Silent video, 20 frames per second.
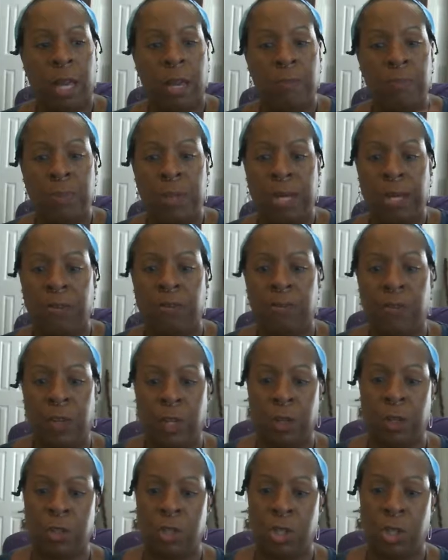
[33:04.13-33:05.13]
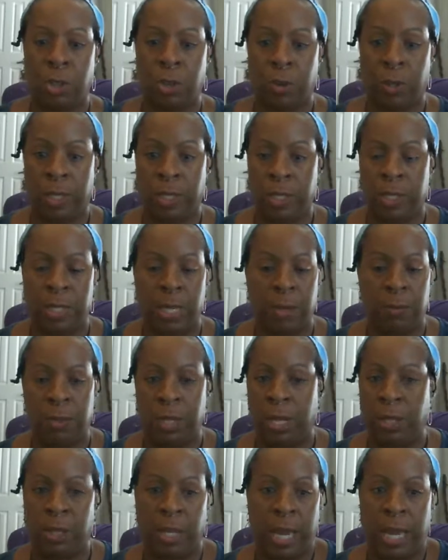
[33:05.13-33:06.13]
and be in fear too at the same
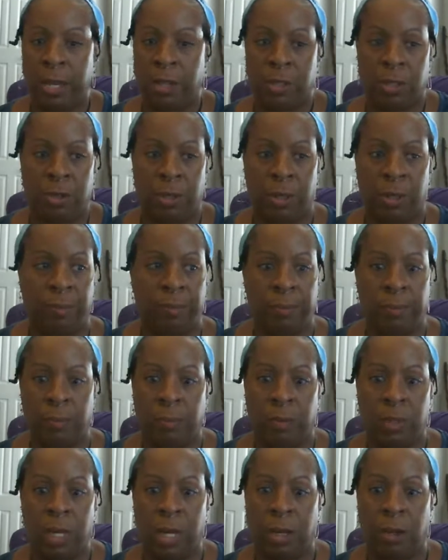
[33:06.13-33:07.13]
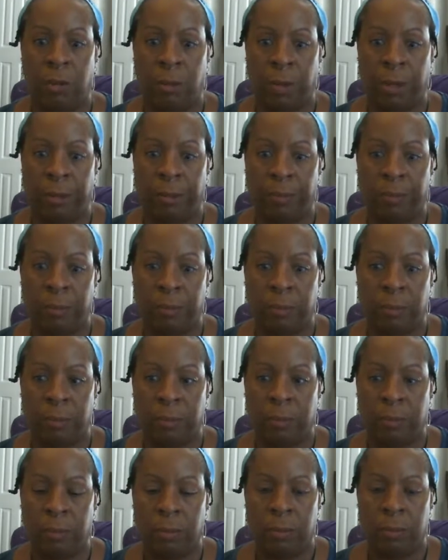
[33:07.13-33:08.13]
time. You can't do it. It's not going to work.
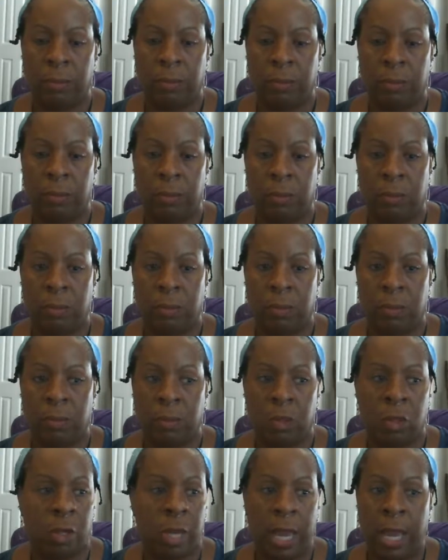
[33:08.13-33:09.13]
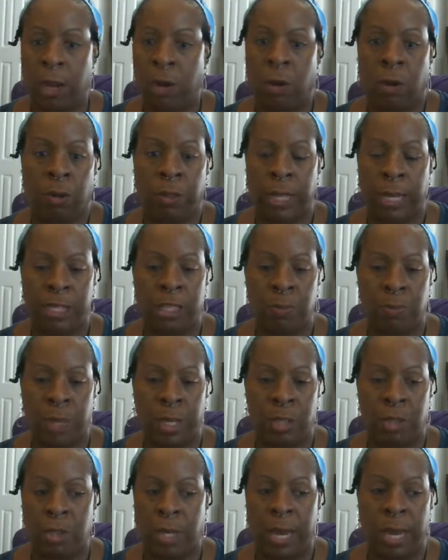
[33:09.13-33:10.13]
You can't hold that
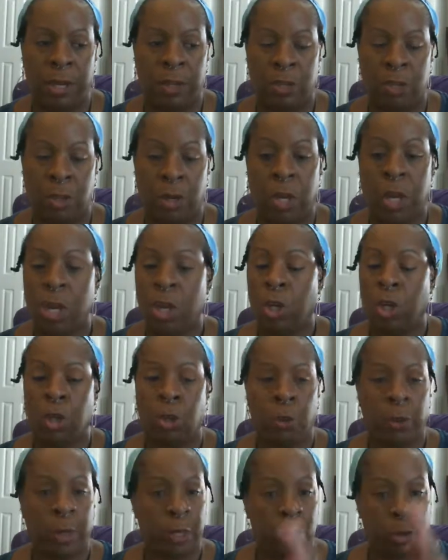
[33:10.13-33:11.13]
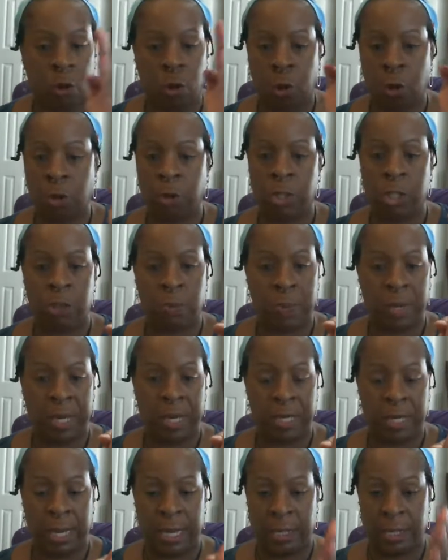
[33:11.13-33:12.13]
space. You can't do it. You either hold the
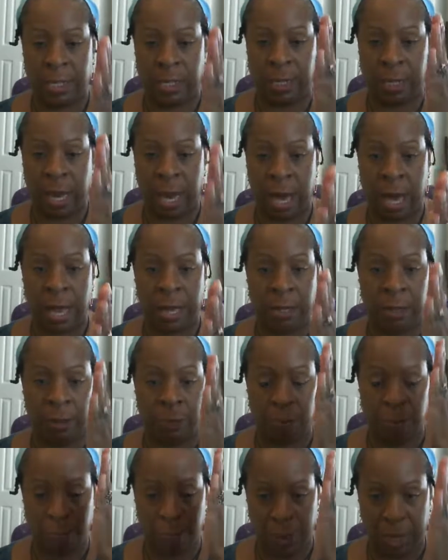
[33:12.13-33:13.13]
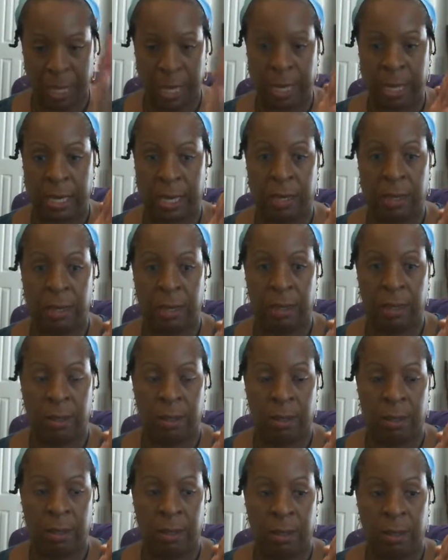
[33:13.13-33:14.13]
space as a God being
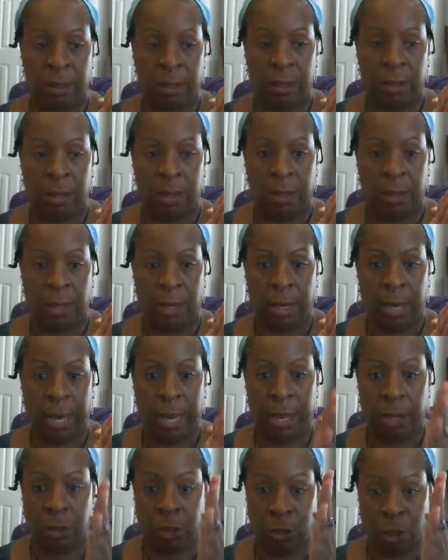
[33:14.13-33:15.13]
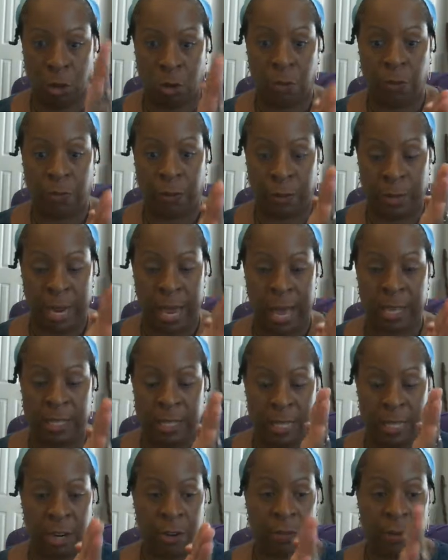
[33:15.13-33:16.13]
and go from that
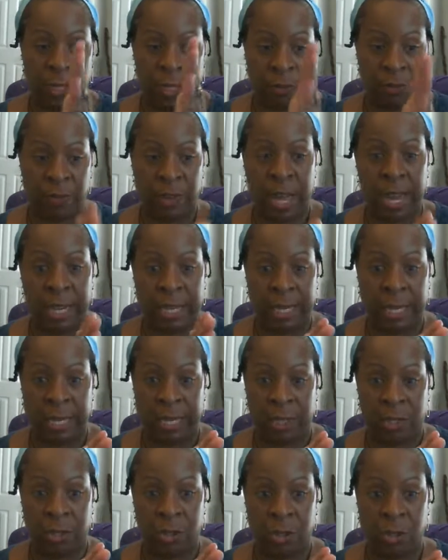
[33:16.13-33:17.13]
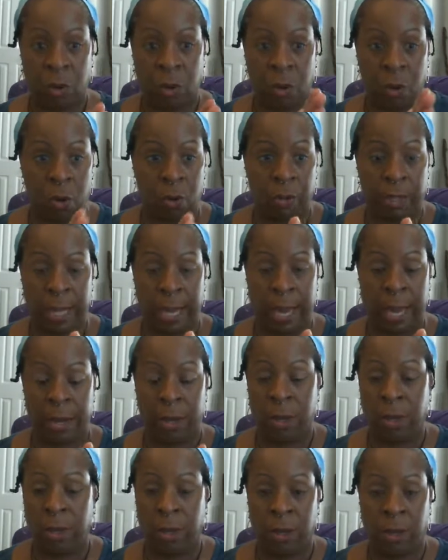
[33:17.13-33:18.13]
sacred divineness to hold that,